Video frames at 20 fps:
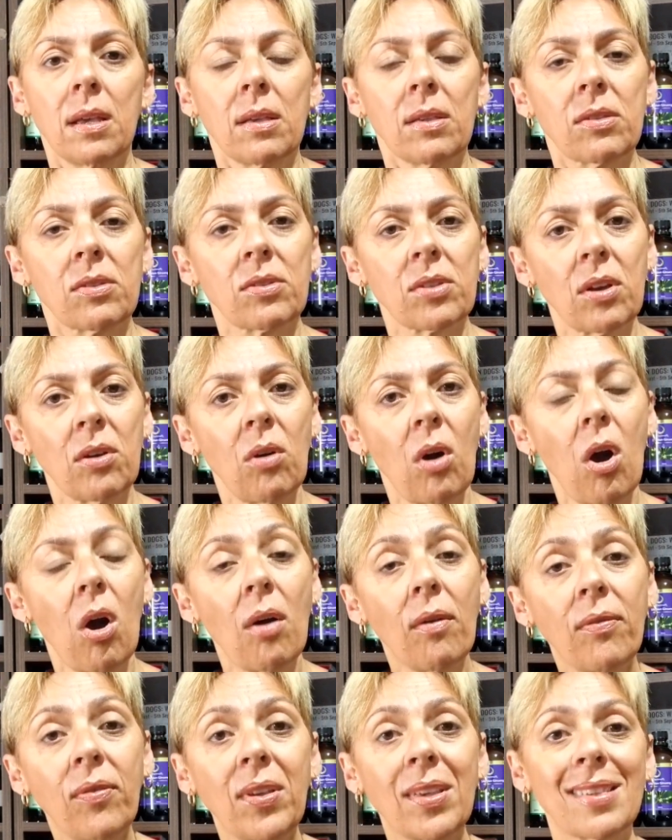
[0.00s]
So
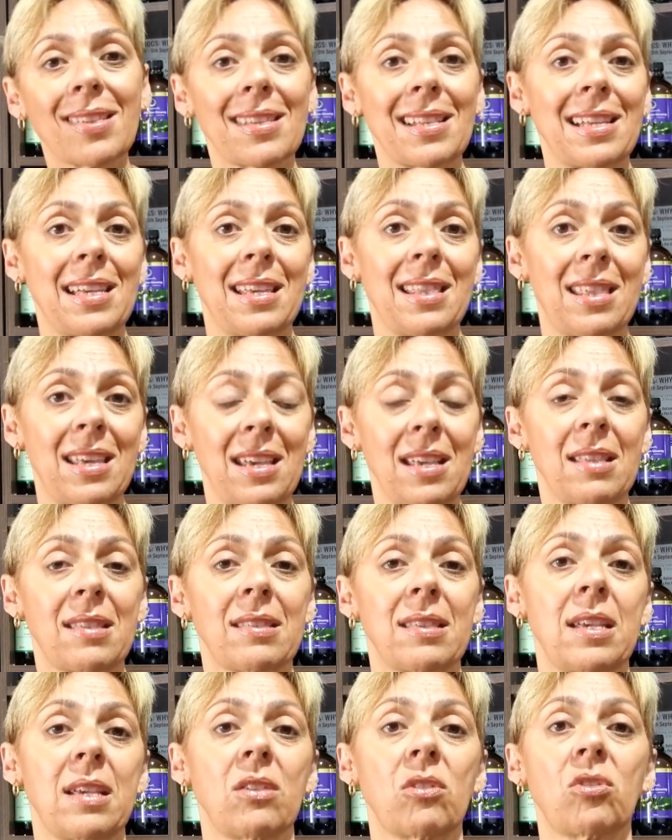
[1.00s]
obviously
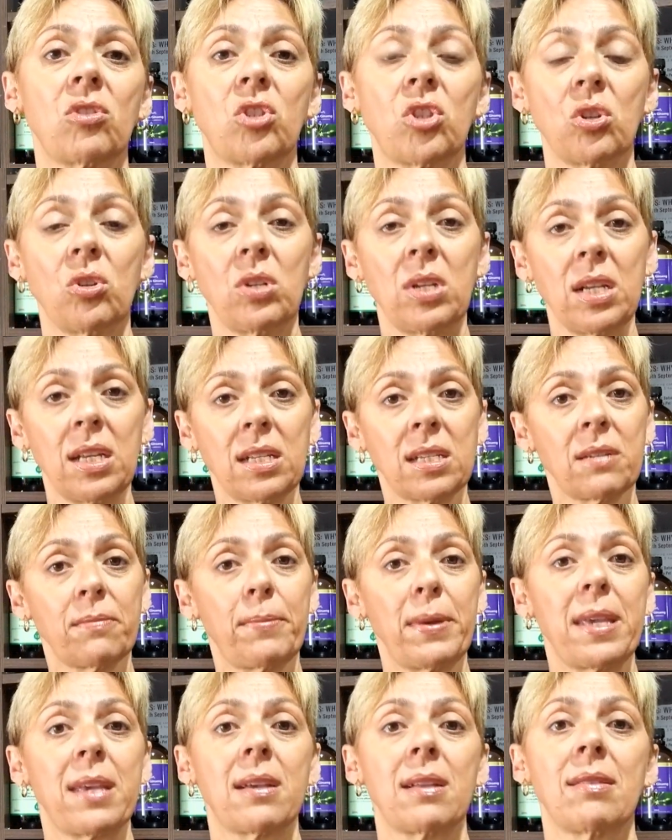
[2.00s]
these things do need to
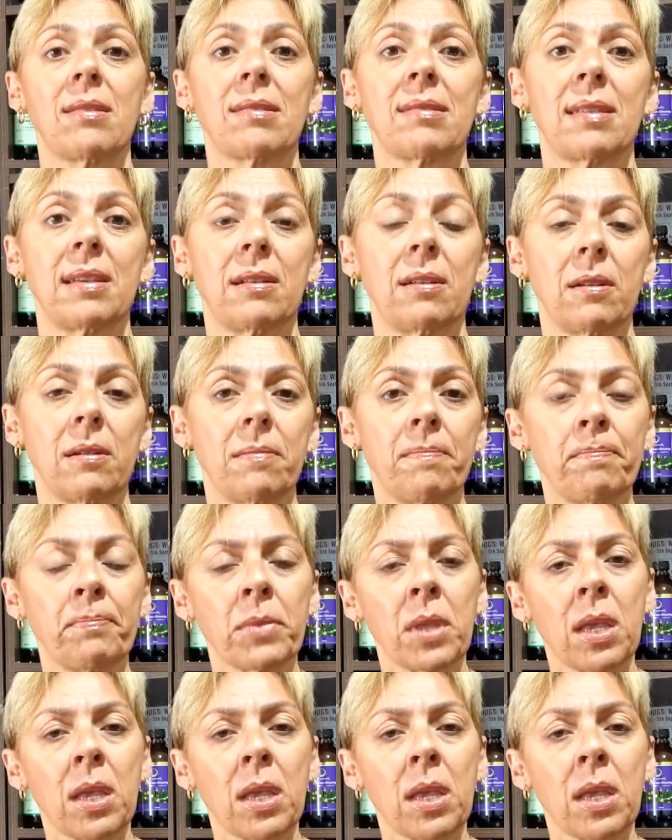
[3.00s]
be considered.